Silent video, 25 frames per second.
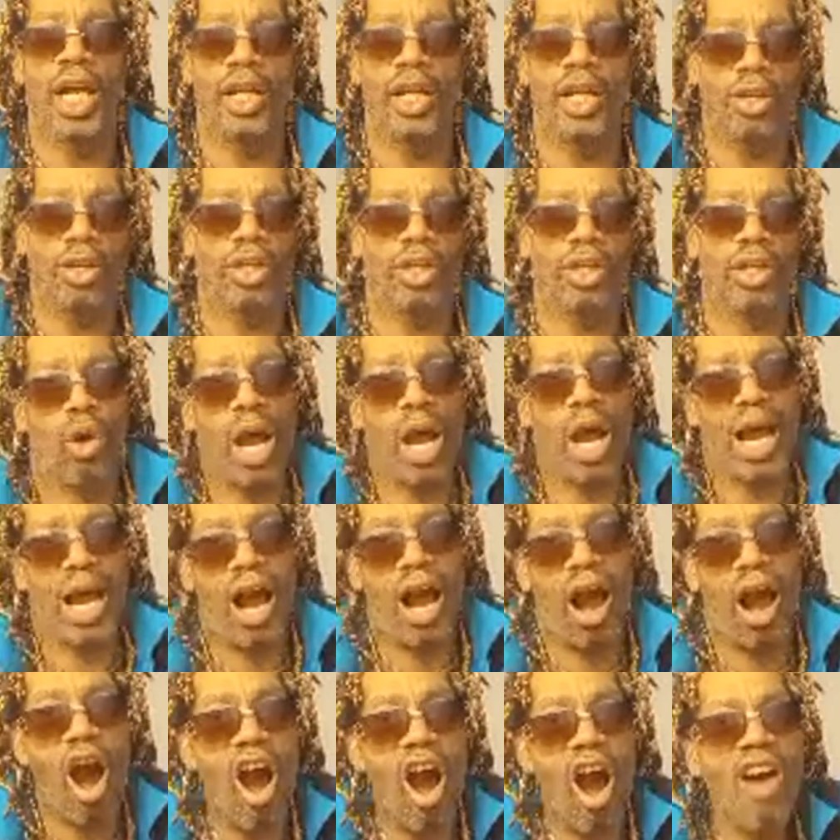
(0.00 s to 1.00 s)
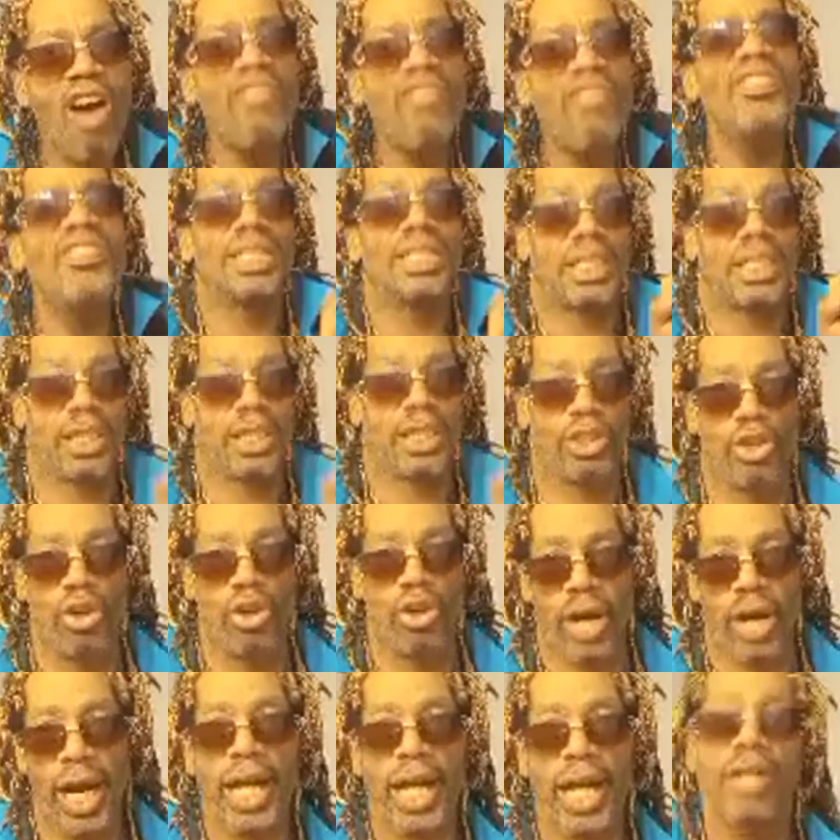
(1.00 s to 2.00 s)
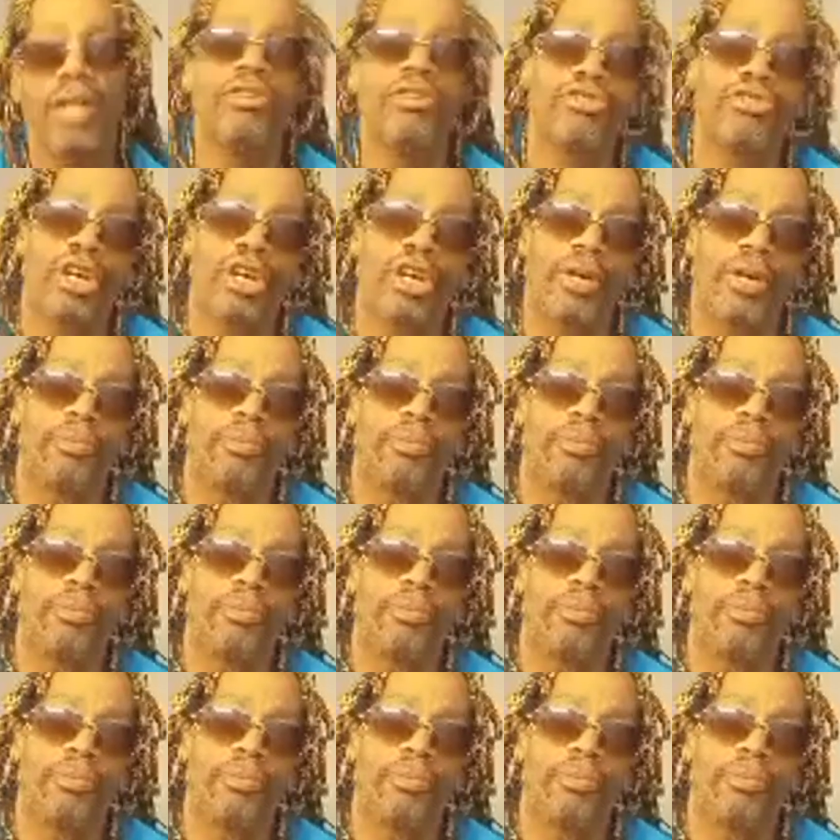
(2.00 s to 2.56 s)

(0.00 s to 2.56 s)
order to harvest your energy.